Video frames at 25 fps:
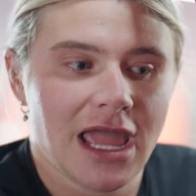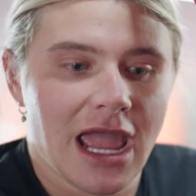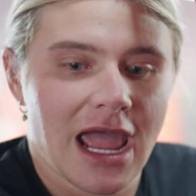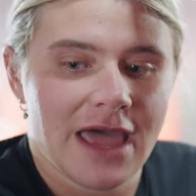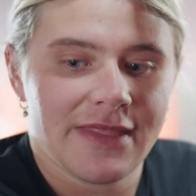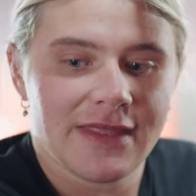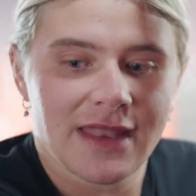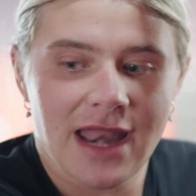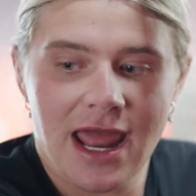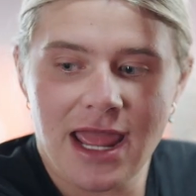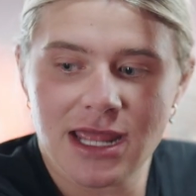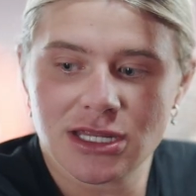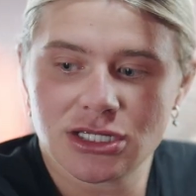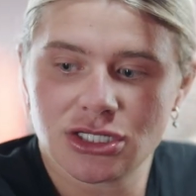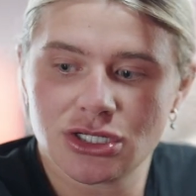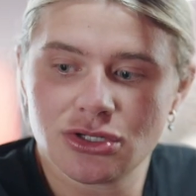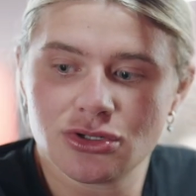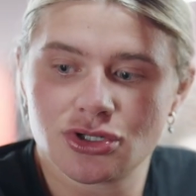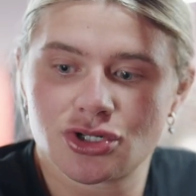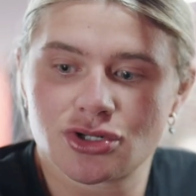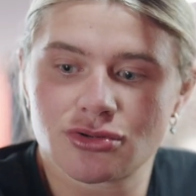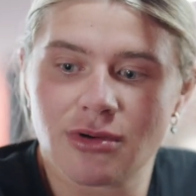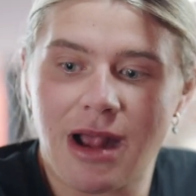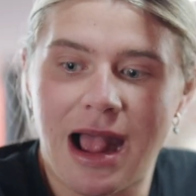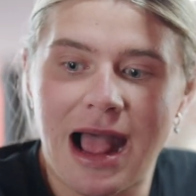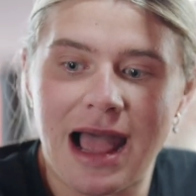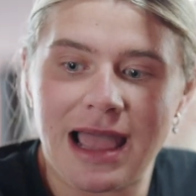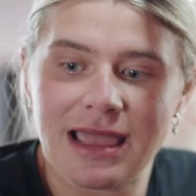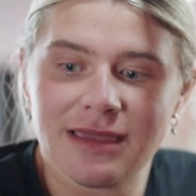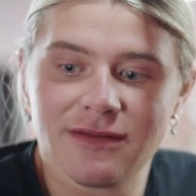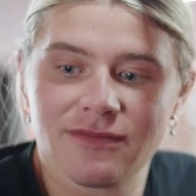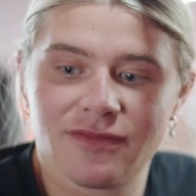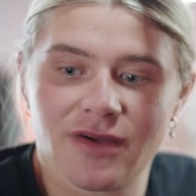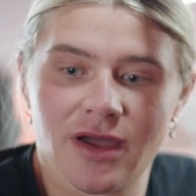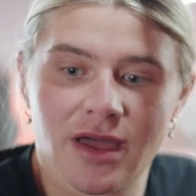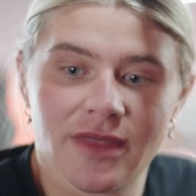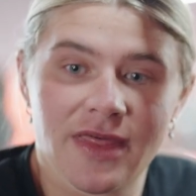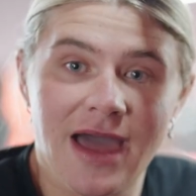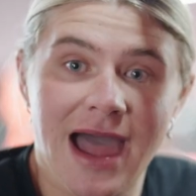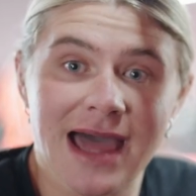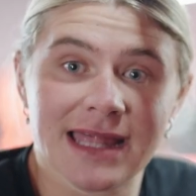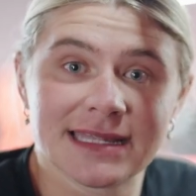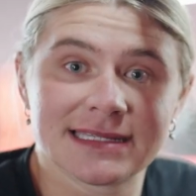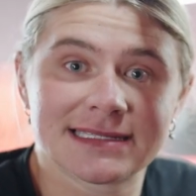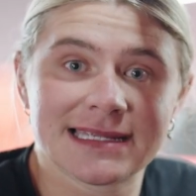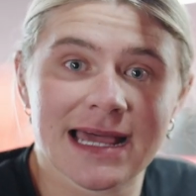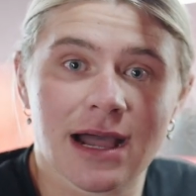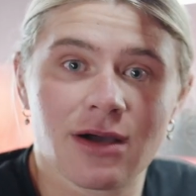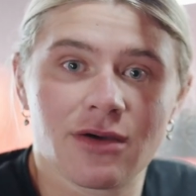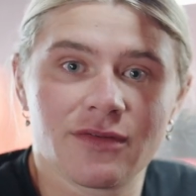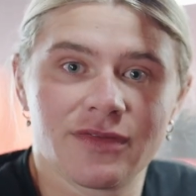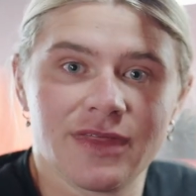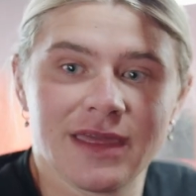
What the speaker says: And then as you drive the hands out,